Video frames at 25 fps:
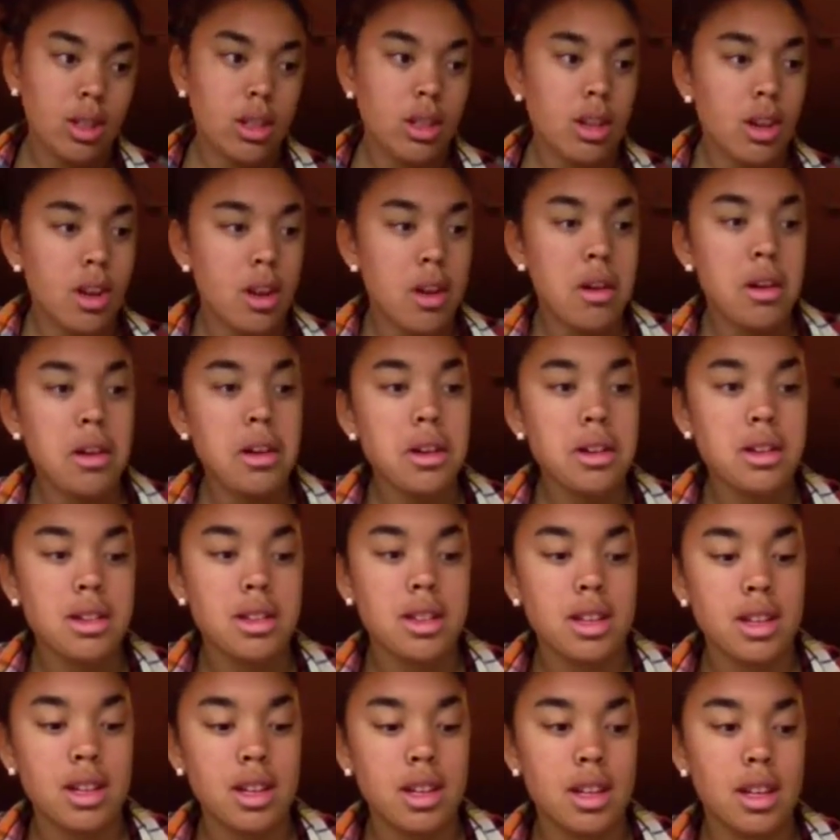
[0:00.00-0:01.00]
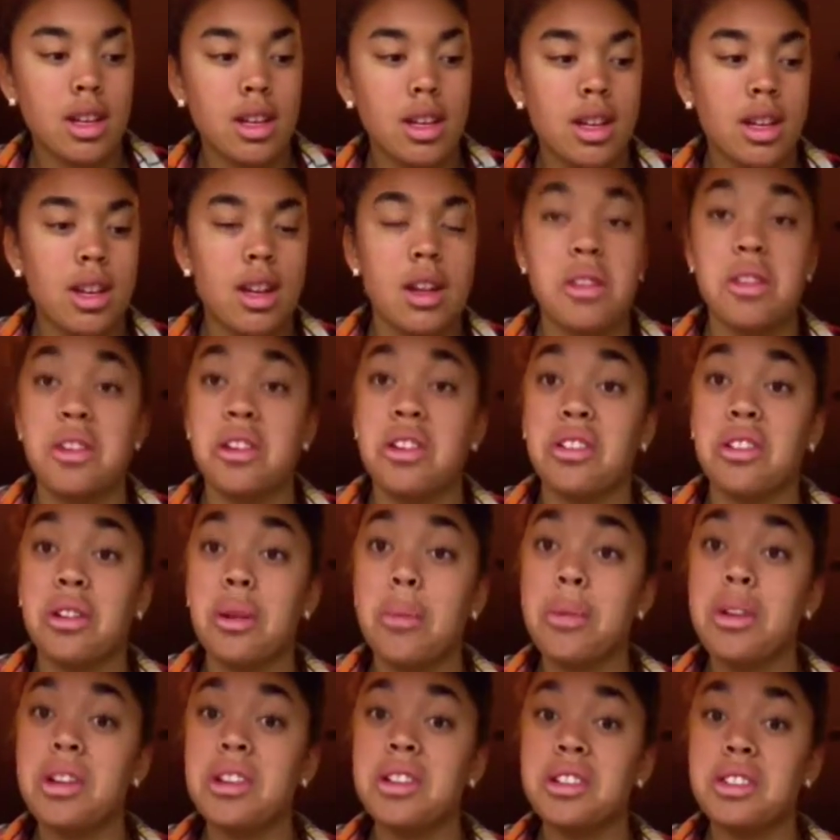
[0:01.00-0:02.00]
Alright, now that our
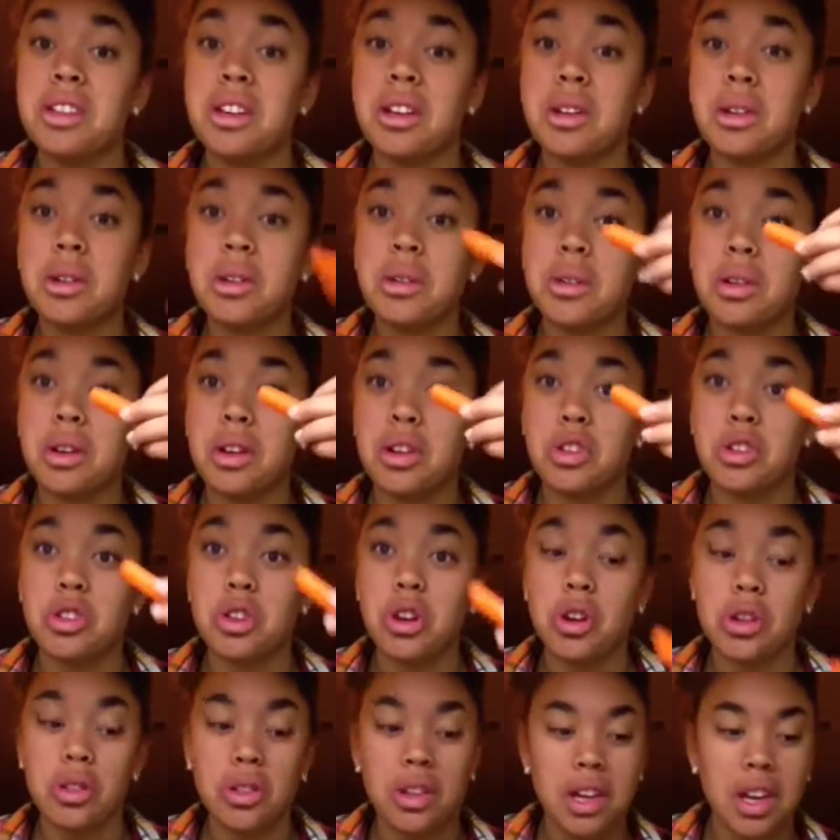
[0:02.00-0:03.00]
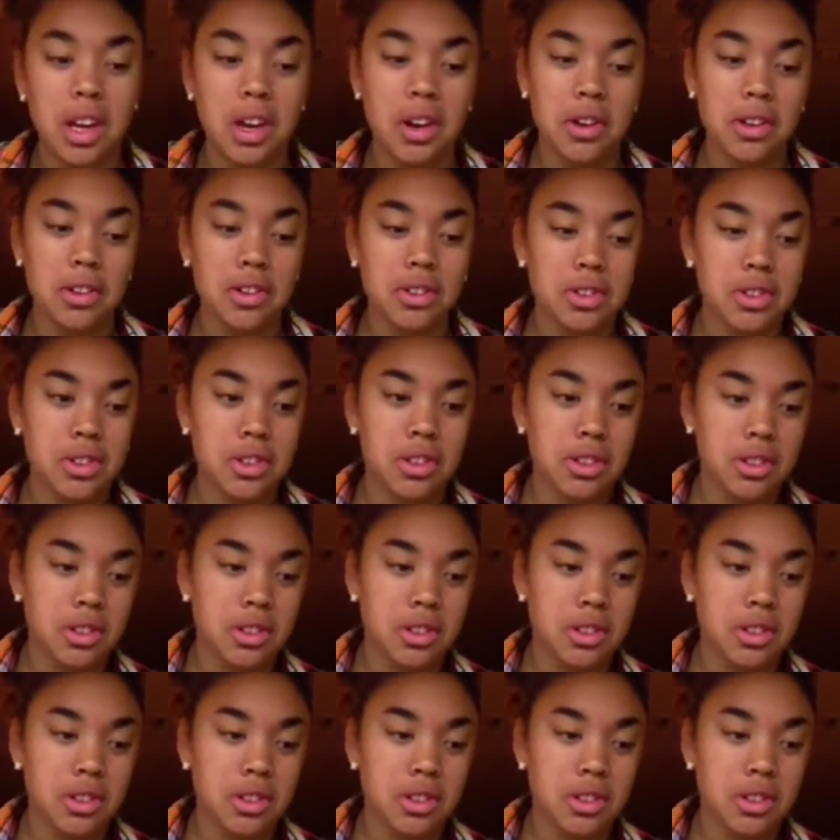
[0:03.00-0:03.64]
lemon's done, we can start on the carrots.